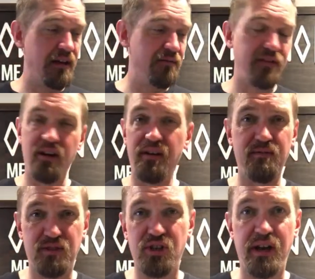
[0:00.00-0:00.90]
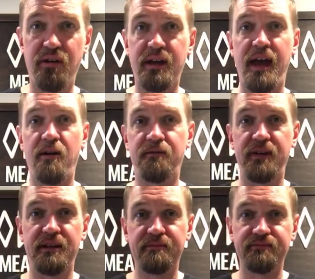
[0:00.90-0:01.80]
very generic
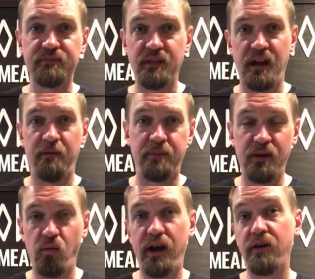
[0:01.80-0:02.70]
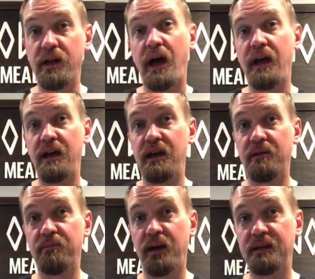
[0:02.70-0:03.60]
outfit that I've been wearing. I
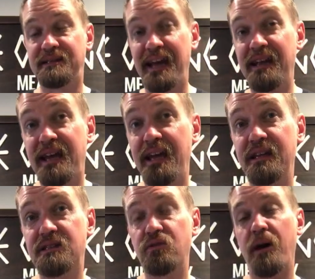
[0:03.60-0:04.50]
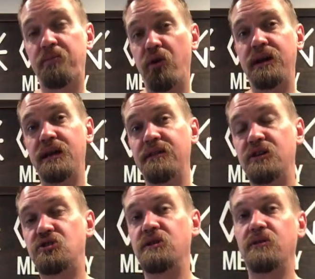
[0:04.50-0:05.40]
am dedicated to upgrading it
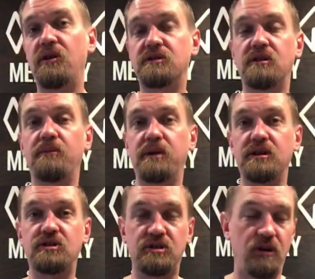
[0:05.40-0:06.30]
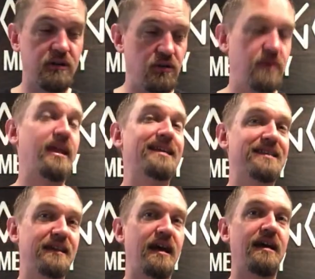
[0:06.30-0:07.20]
this year though, so I'm gonna start doing that
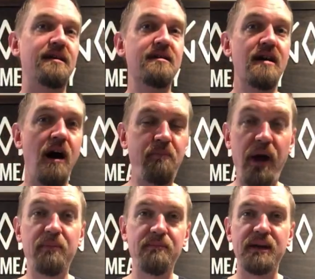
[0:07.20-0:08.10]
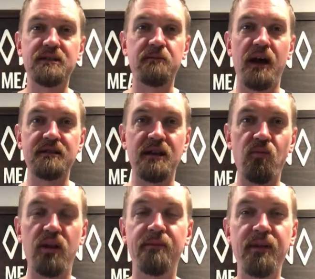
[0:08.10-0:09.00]
today. I'll probably make some content
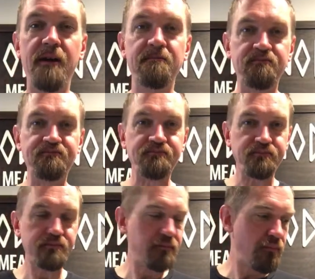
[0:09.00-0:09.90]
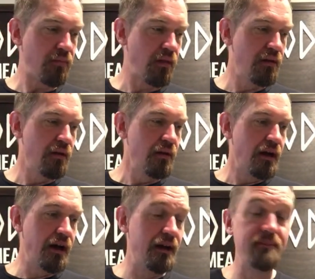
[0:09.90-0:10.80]
while I'm there,
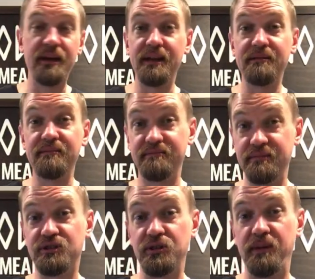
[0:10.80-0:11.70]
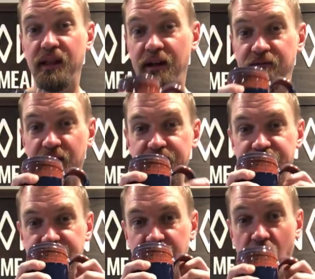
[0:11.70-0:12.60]
and should be a lot of fun.
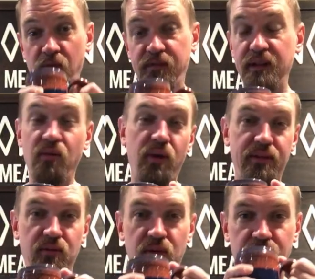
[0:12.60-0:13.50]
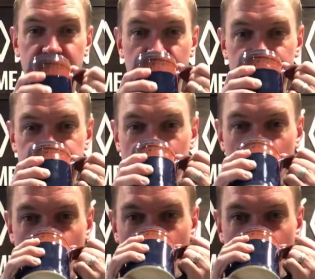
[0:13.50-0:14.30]
Hopefully the weather will stay.